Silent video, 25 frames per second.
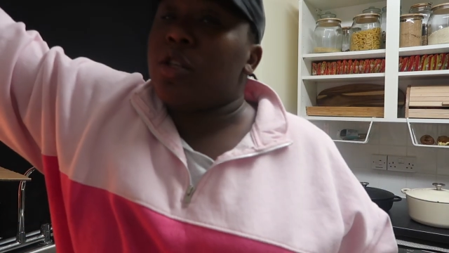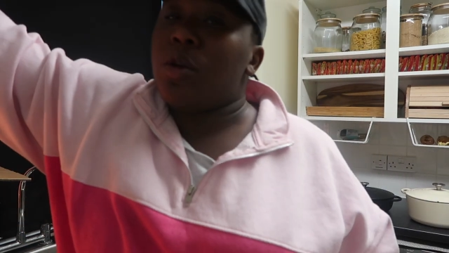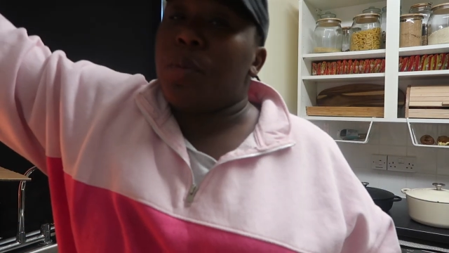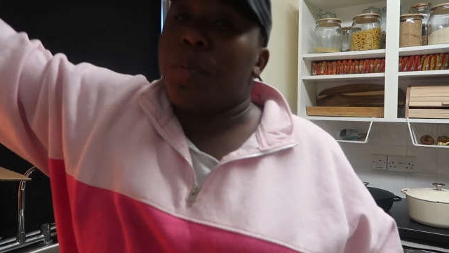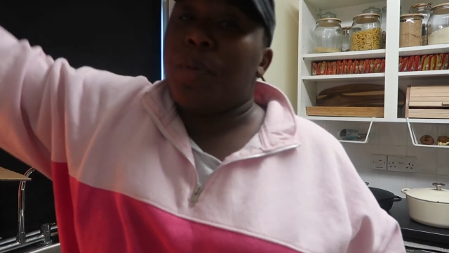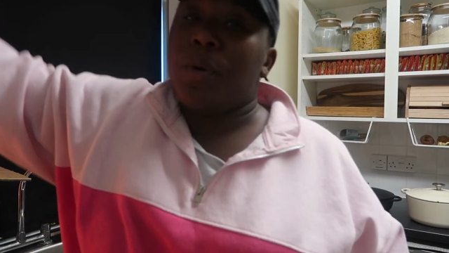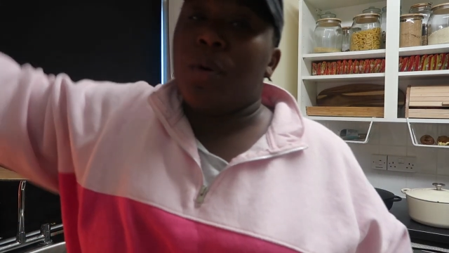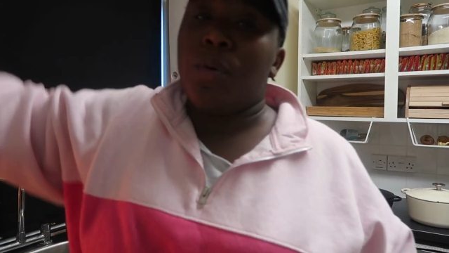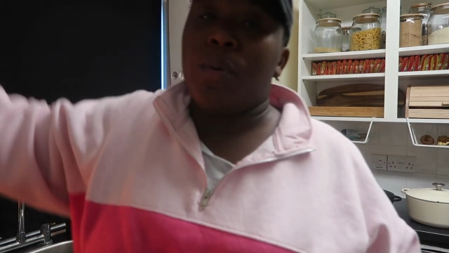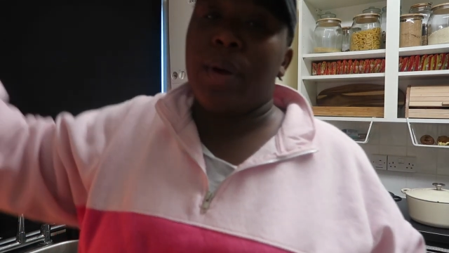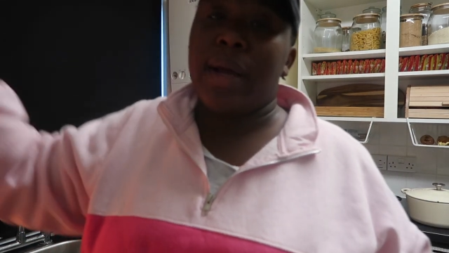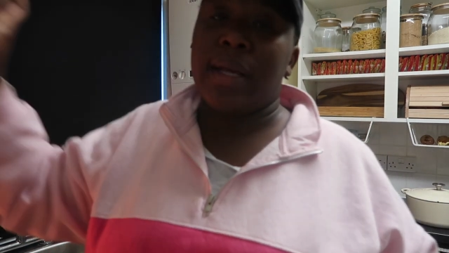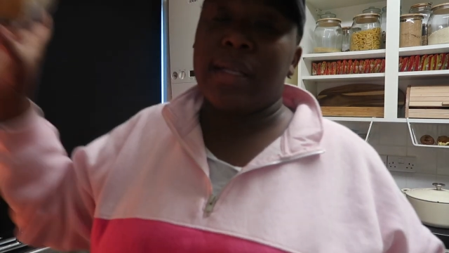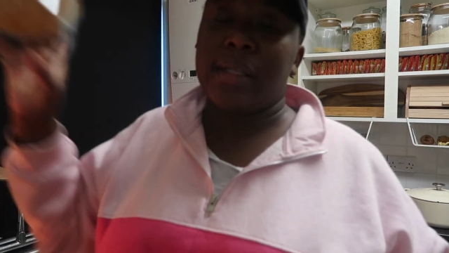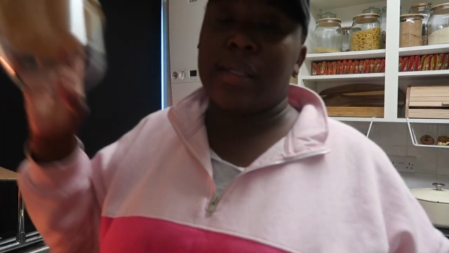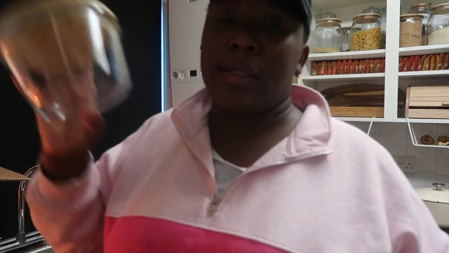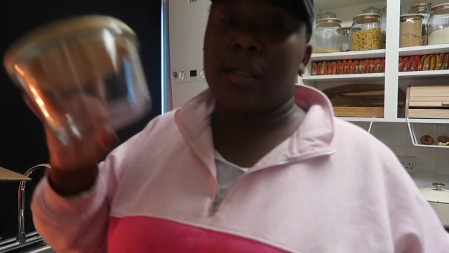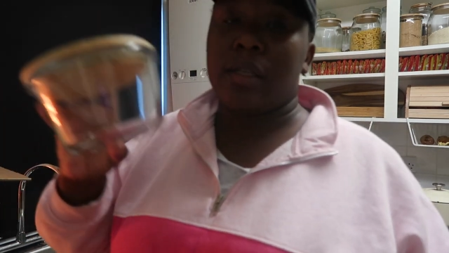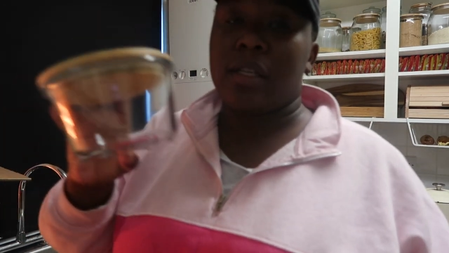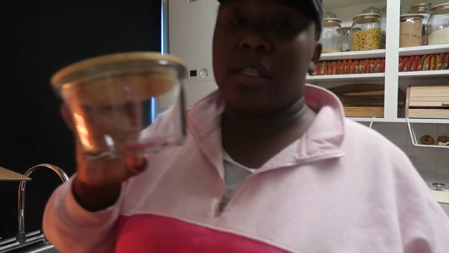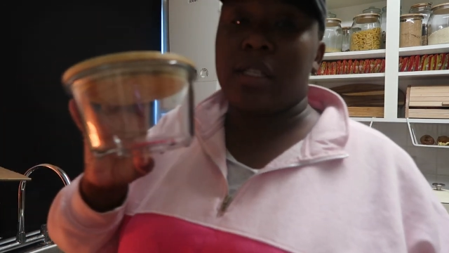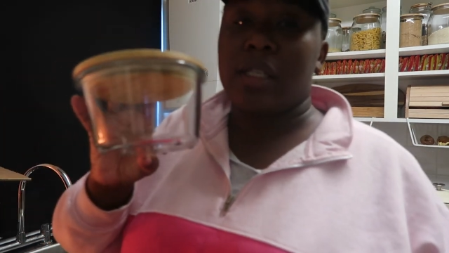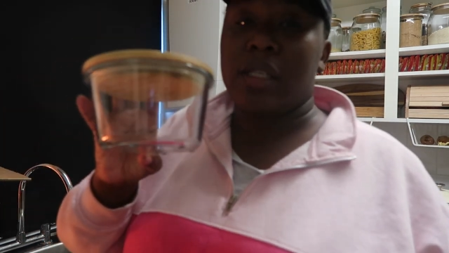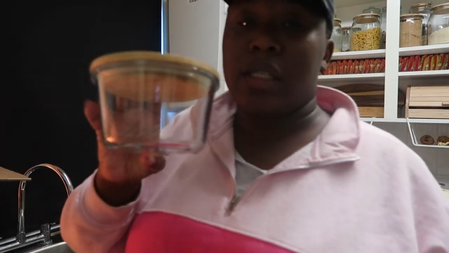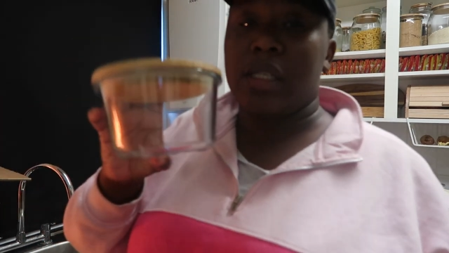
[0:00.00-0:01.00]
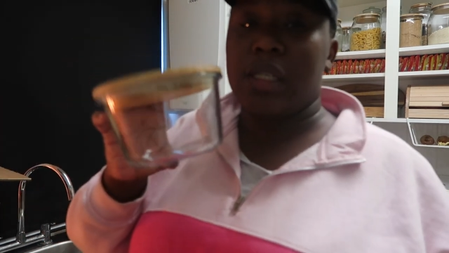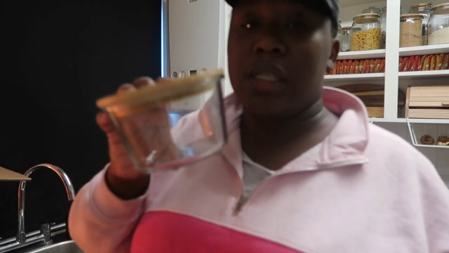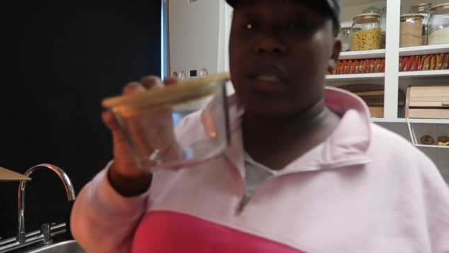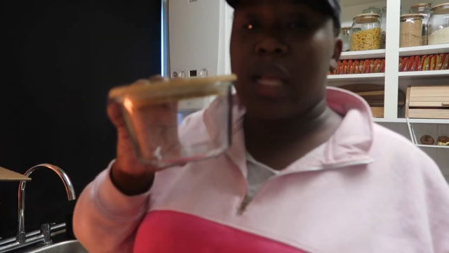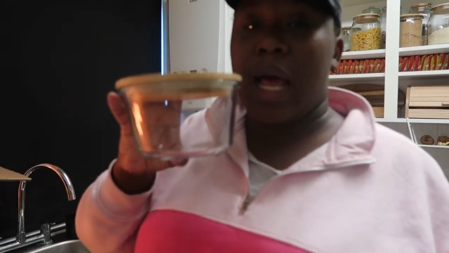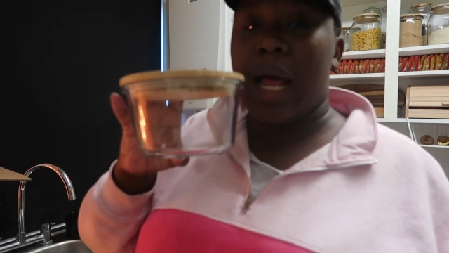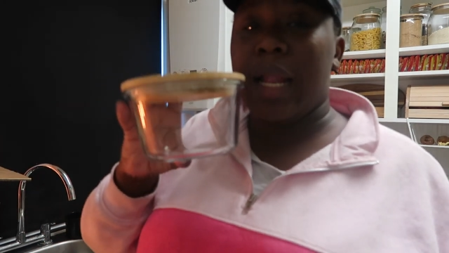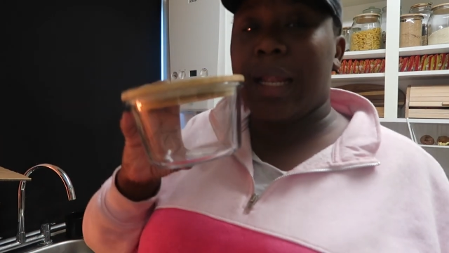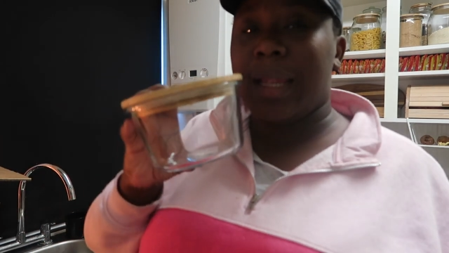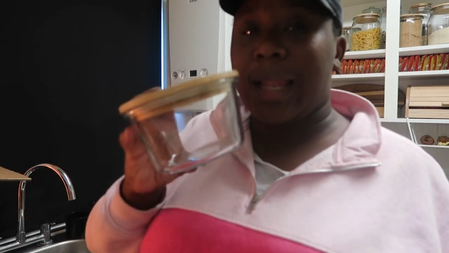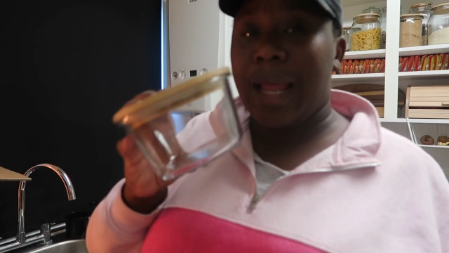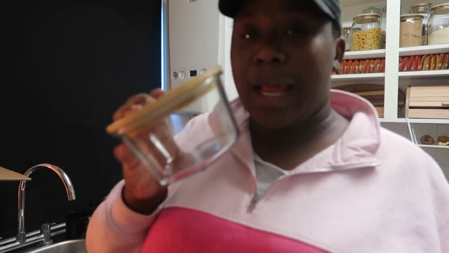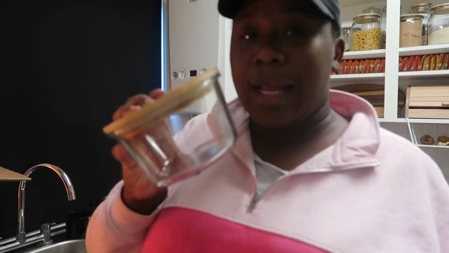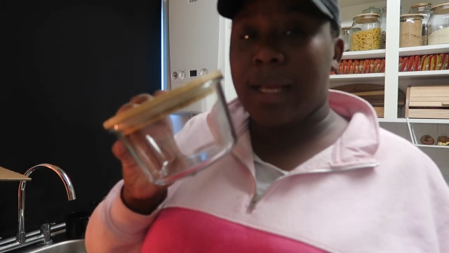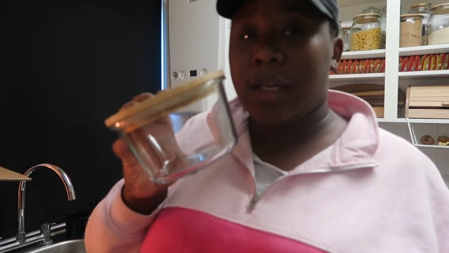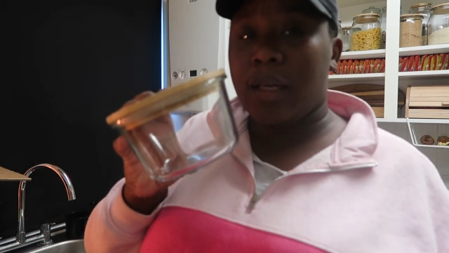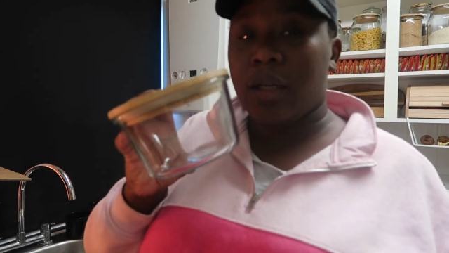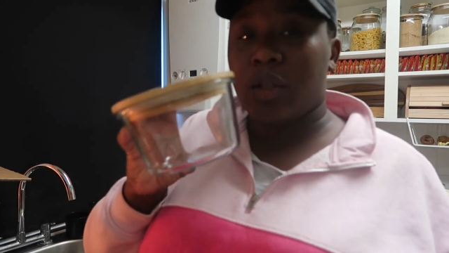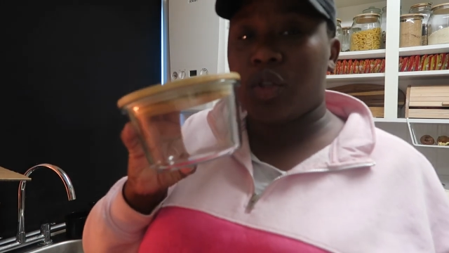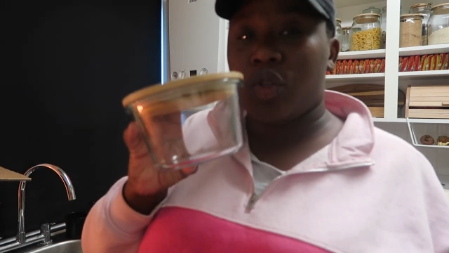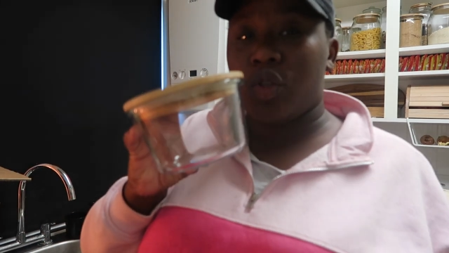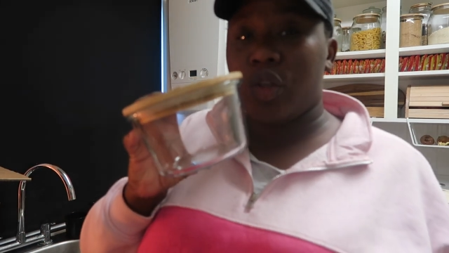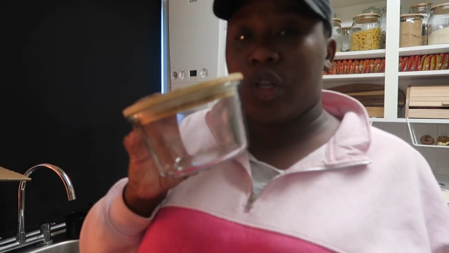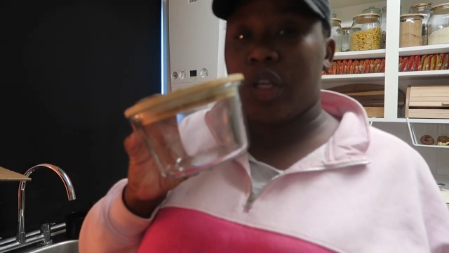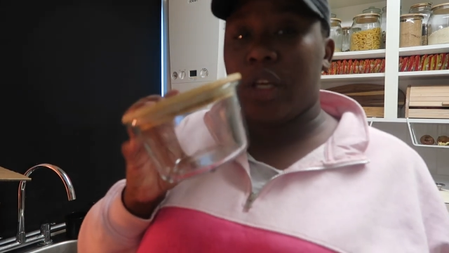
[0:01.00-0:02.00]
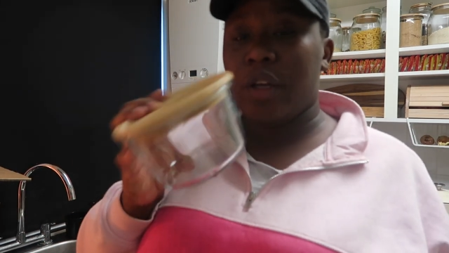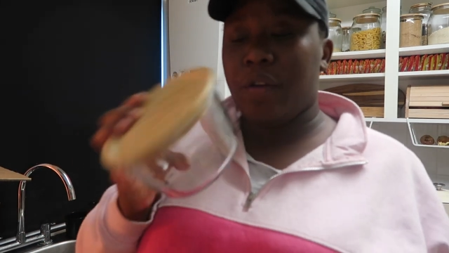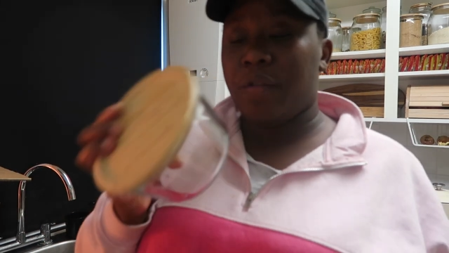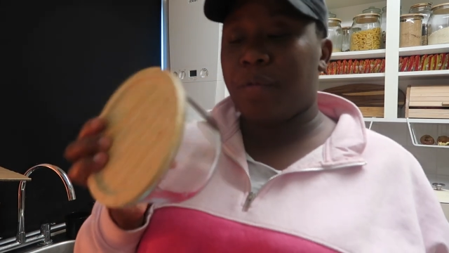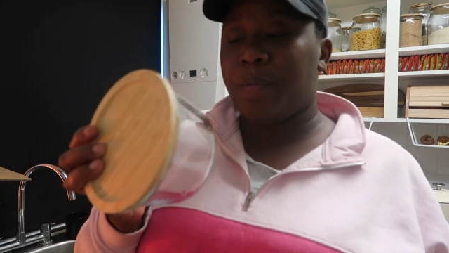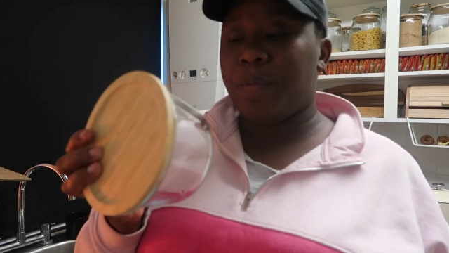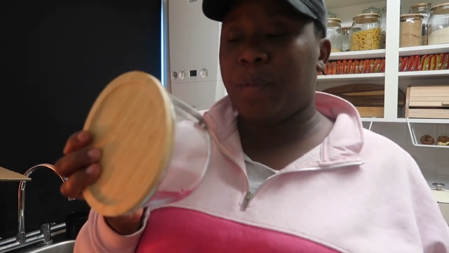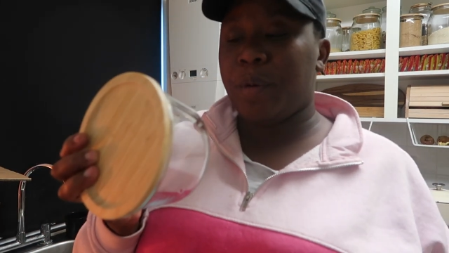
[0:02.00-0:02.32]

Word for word: tupperwares because this is i like to give